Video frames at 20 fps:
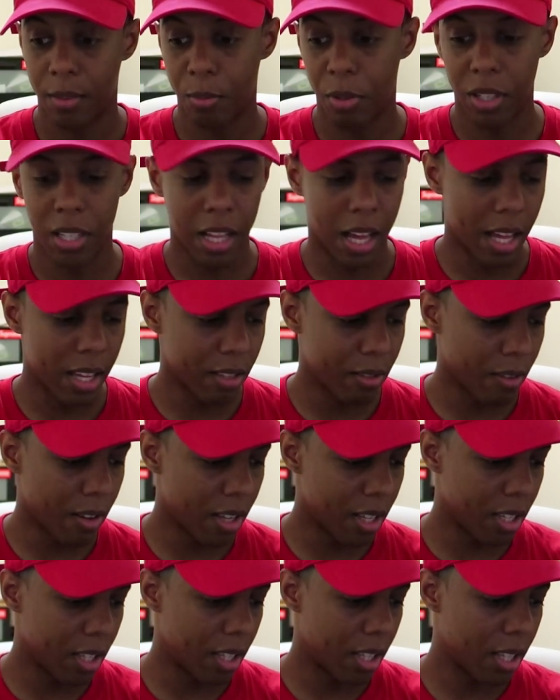Pretty nice,
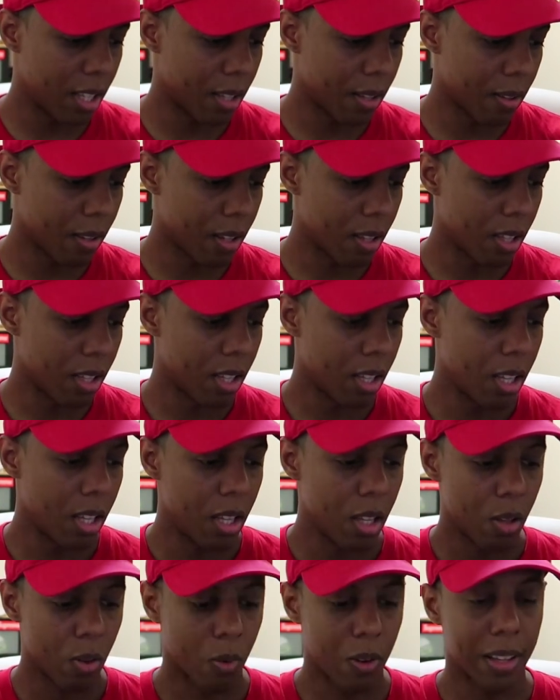right?
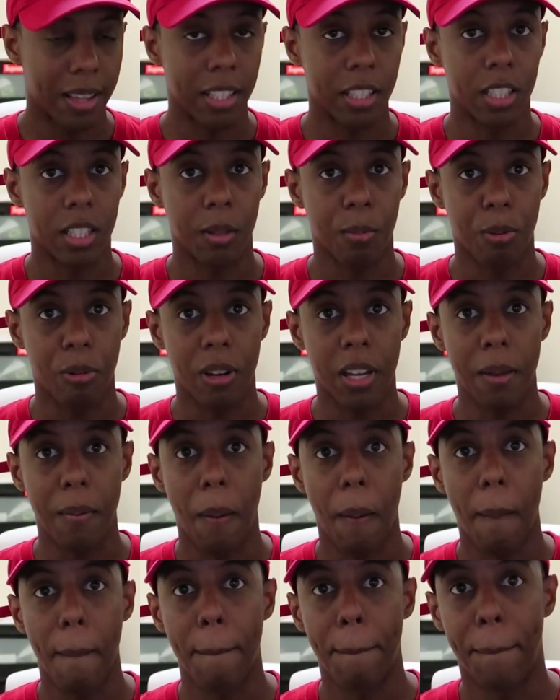We got this
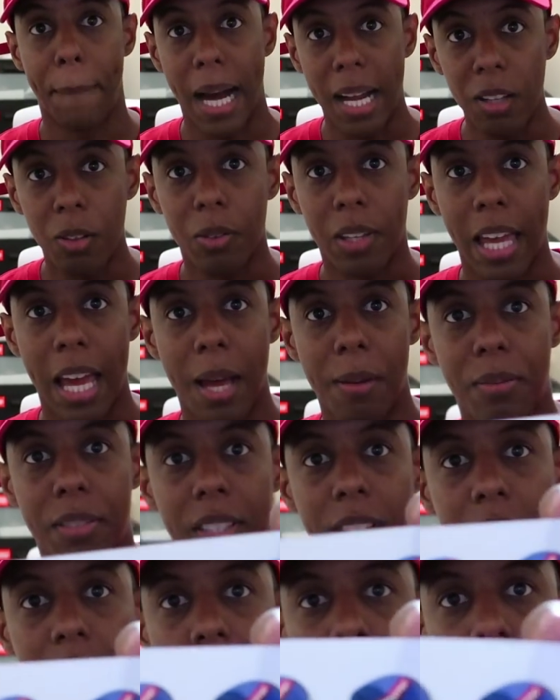Supreme bottle cap
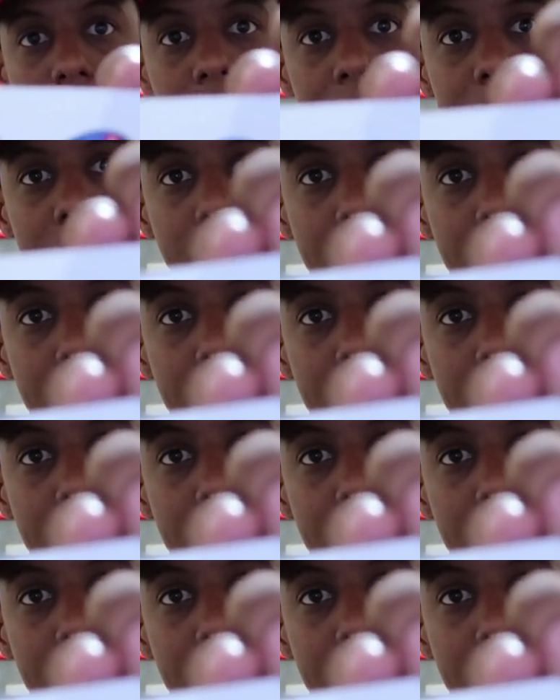sticker.